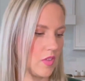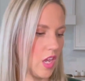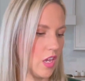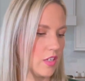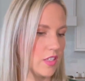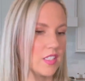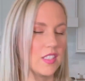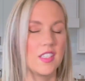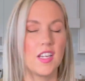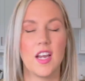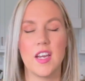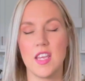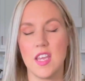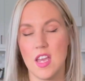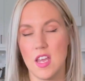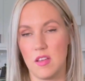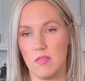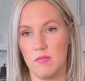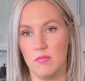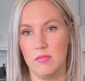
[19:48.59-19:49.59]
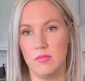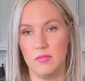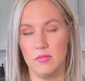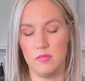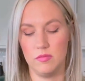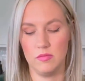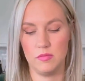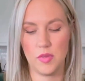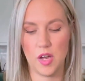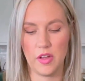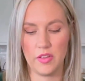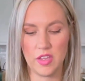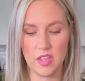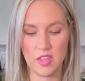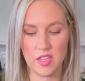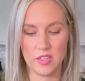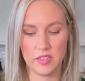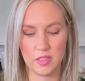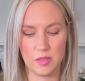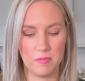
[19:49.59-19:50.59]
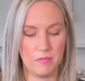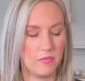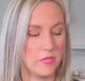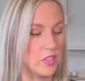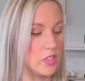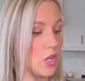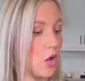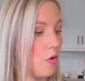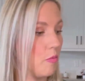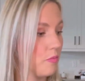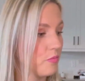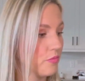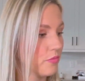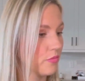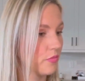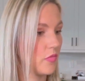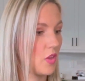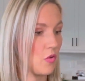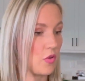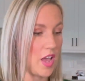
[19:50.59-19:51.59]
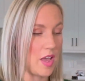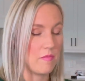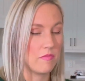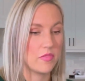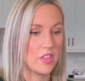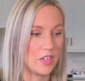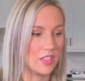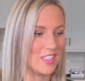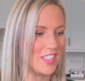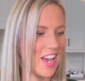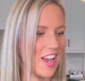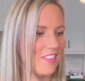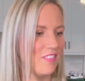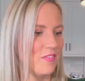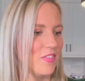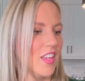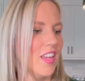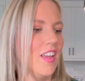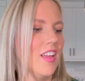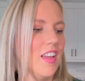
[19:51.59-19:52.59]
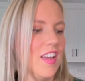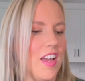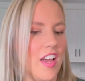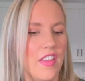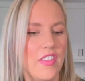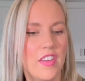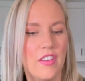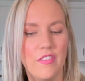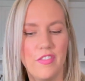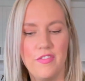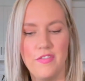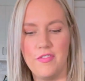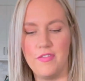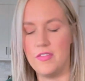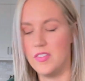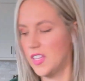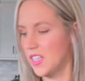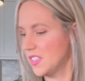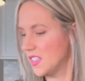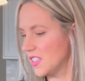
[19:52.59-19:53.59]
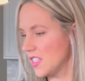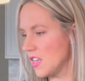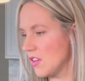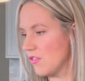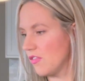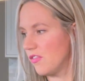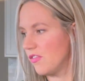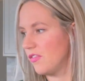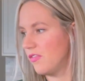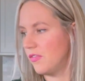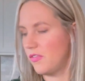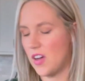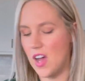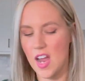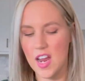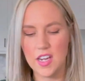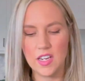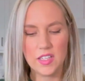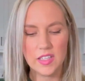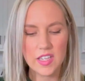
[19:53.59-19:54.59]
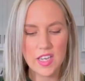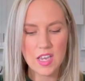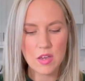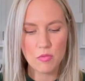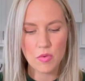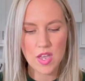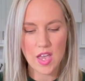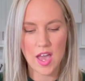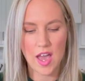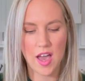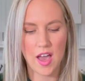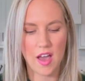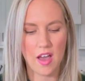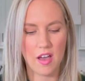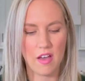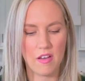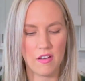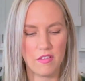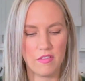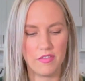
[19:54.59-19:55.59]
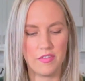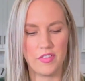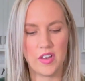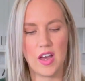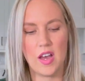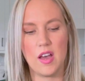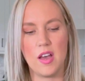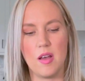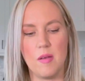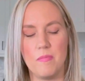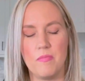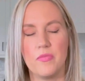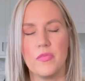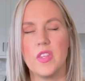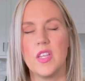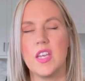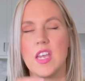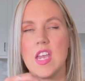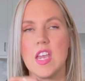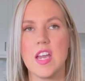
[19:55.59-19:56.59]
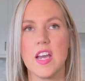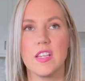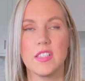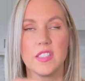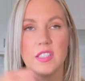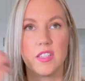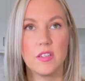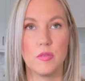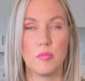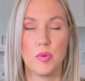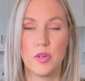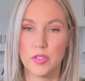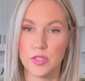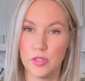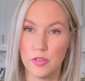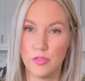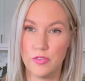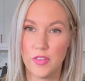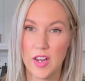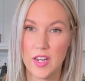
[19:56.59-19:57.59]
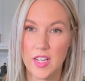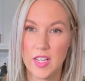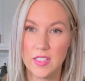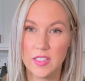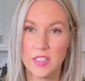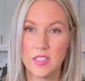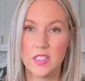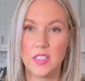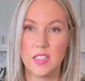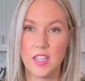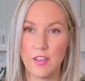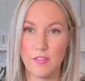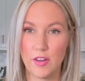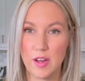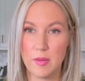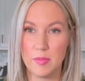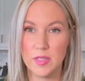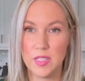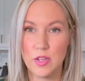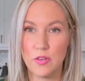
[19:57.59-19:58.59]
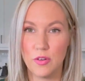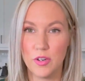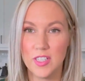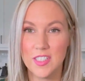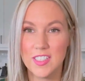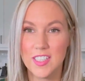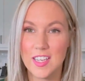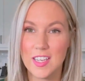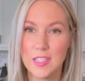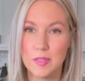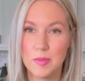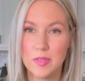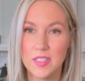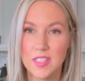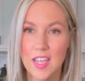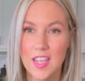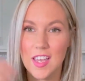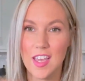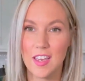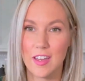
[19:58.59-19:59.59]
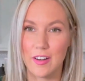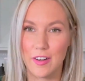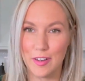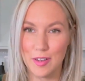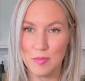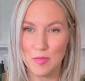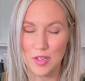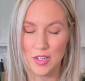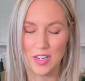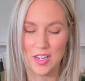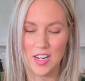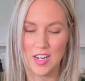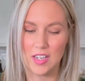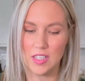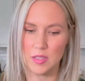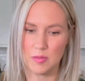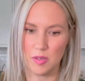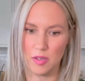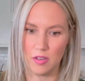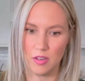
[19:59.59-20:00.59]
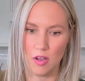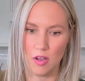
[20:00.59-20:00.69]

studying polytheism. So, okay, there's that. And then let's see, finally we have, he has the personal finance. It's a Dave Ramsey course that he's been taking in our community, and it's been